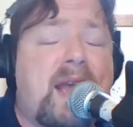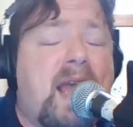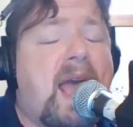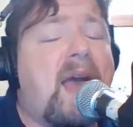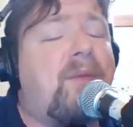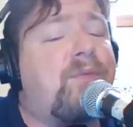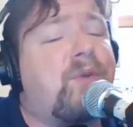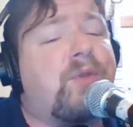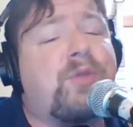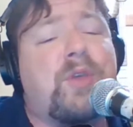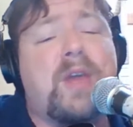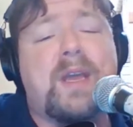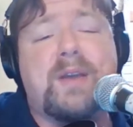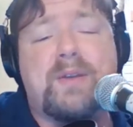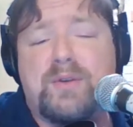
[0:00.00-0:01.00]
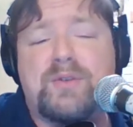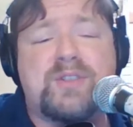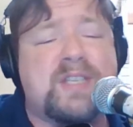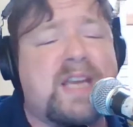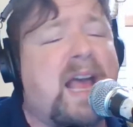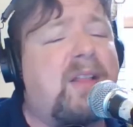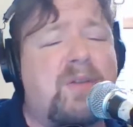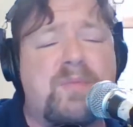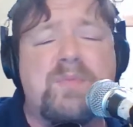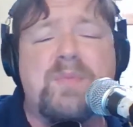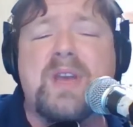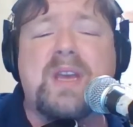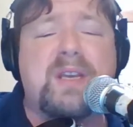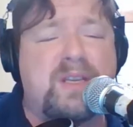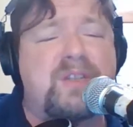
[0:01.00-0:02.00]
everything you're telling
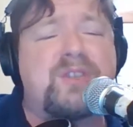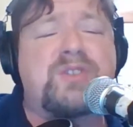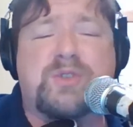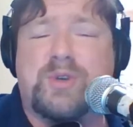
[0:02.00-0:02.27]
me is